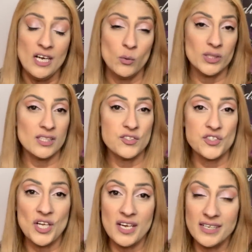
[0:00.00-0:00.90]
with the
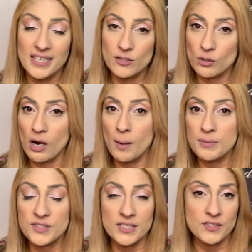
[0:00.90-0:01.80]
sun in your
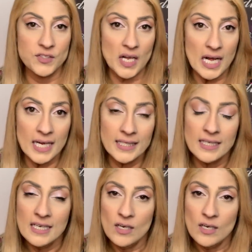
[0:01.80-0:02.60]
opposite sign.